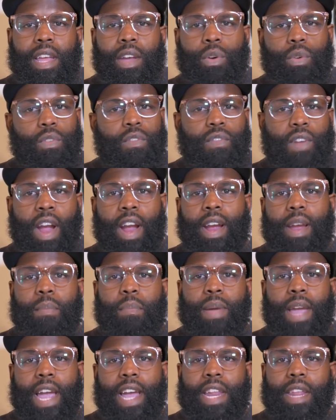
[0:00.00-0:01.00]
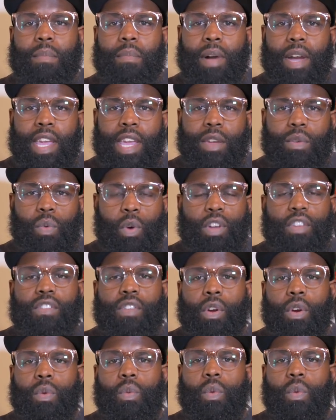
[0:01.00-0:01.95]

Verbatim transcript: who's very petty, but he wished her